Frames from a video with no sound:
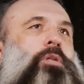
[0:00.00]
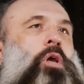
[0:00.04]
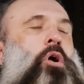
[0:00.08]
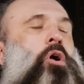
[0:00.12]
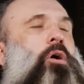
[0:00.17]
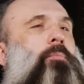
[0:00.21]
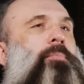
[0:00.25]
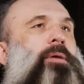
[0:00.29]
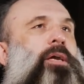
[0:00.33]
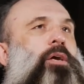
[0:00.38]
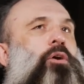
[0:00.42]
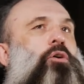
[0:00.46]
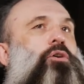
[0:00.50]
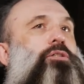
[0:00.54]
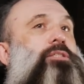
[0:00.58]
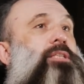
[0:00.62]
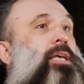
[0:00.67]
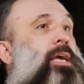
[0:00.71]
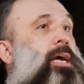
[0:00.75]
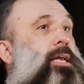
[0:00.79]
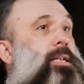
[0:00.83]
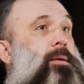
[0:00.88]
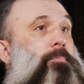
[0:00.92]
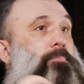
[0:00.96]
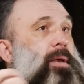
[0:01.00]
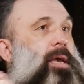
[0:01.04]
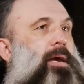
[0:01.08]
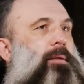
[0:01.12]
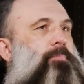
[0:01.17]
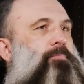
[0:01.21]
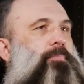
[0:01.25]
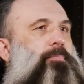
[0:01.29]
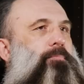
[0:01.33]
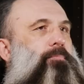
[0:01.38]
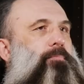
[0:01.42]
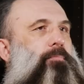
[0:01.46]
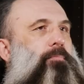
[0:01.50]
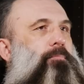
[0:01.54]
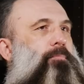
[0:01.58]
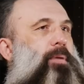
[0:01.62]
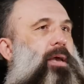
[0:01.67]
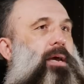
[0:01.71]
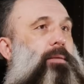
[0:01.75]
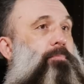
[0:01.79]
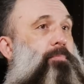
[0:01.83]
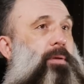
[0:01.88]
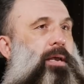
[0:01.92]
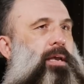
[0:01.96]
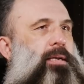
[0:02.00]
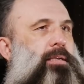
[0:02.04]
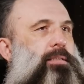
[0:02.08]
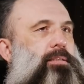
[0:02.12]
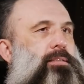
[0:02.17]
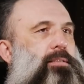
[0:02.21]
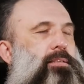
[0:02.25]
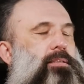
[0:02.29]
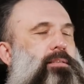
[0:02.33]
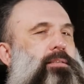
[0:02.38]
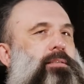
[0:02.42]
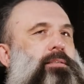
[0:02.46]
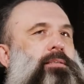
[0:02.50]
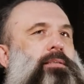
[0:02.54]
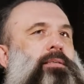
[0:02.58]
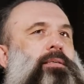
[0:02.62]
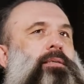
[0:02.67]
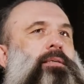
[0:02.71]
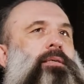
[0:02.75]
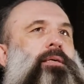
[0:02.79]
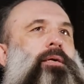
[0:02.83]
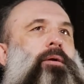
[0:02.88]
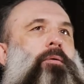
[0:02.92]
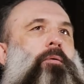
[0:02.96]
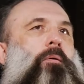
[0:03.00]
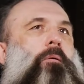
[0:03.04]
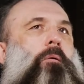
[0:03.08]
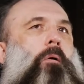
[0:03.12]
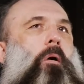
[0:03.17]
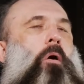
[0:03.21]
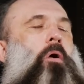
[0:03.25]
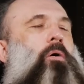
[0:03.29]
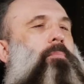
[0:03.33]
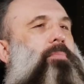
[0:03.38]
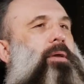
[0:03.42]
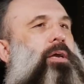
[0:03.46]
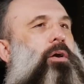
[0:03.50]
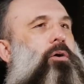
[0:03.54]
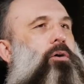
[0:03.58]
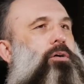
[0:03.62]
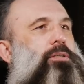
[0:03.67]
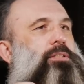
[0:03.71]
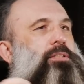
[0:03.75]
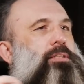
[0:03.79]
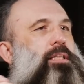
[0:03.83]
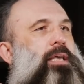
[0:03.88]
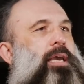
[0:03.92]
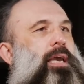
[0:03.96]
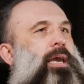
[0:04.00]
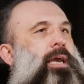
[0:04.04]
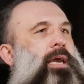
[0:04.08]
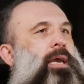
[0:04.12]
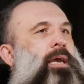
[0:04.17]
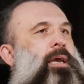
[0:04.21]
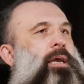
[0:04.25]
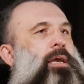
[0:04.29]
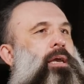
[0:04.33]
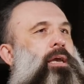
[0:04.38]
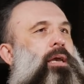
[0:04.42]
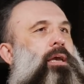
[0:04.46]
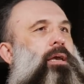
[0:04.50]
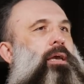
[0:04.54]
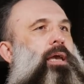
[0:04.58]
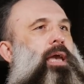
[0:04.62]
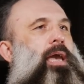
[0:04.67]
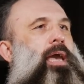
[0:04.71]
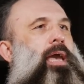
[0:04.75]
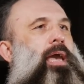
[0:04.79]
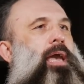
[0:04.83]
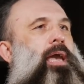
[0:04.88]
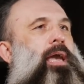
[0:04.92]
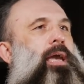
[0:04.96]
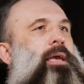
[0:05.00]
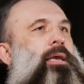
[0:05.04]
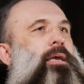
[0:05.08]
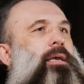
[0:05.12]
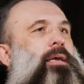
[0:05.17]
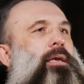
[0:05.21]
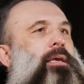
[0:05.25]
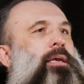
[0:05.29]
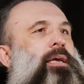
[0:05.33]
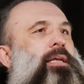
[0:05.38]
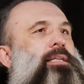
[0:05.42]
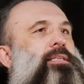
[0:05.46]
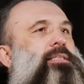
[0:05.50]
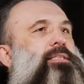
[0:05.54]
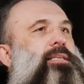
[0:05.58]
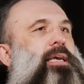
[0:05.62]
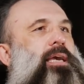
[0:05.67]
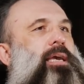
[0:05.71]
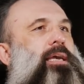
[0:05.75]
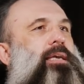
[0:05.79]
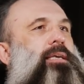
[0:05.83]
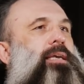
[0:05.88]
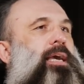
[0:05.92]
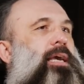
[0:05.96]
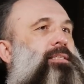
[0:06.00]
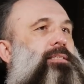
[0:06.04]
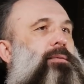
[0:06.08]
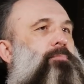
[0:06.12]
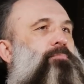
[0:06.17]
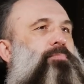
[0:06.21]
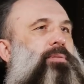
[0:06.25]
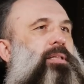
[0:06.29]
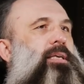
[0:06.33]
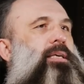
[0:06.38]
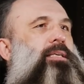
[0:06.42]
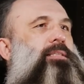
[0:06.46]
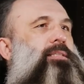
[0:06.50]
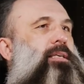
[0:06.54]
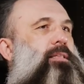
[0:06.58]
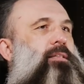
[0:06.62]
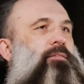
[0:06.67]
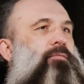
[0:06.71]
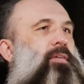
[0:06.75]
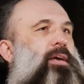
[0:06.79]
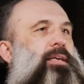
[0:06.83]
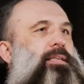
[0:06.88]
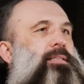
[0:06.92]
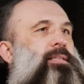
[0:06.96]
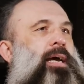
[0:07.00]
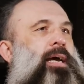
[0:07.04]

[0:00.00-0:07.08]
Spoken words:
or because they had a better parents, or because they can say yes and please at the right